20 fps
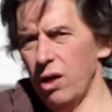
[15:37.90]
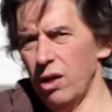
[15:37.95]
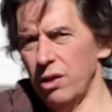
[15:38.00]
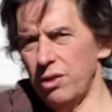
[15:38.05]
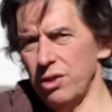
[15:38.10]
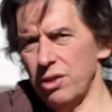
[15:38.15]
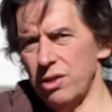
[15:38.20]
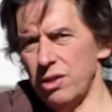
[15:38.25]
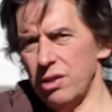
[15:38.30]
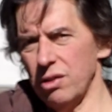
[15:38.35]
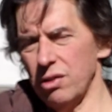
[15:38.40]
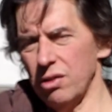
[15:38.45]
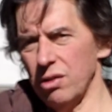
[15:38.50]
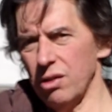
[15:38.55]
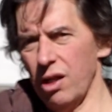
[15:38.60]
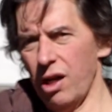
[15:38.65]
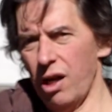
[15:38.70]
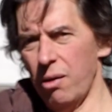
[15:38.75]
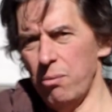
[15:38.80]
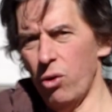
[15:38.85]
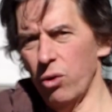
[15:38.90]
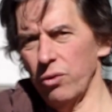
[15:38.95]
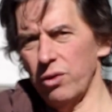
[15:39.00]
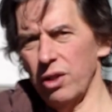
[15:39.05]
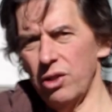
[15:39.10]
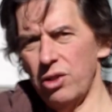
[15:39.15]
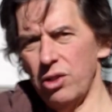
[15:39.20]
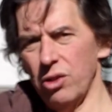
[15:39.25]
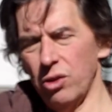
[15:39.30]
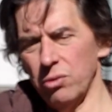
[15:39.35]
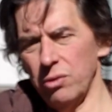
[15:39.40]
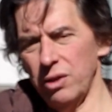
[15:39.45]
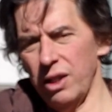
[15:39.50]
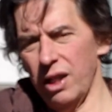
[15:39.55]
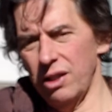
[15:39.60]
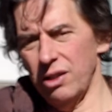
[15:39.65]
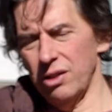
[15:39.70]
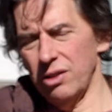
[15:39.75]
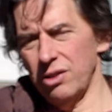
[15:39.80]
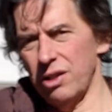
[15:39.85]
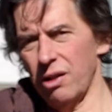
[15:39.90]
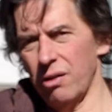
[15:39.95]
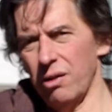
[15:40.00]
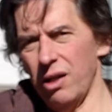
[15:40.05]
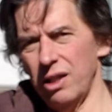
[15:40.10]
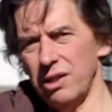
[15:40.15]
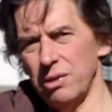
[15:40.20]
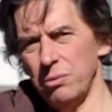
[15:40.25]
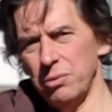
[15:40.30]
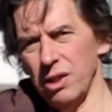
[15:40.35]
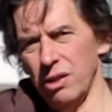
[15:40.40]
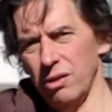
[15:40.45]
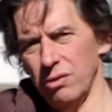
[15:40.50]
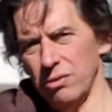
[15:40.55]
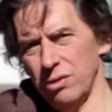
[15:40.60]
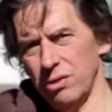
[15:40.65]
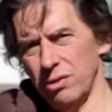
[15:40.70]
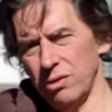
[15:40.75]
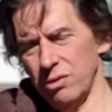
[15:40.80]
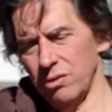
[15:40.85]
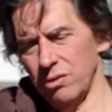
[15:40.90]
just abort their children and sterilize themselves.